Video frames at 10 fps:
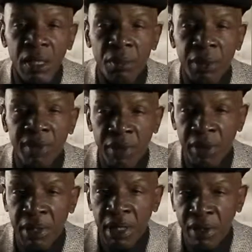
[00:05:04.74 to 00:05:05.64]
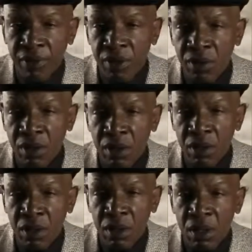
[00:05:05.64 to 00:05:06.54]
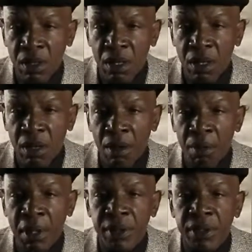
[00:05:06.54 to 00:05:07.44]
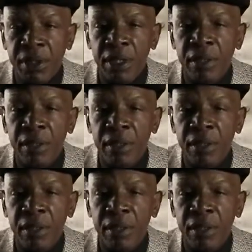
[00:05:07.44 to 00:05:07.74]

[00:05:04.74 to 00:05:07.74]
and be very careful about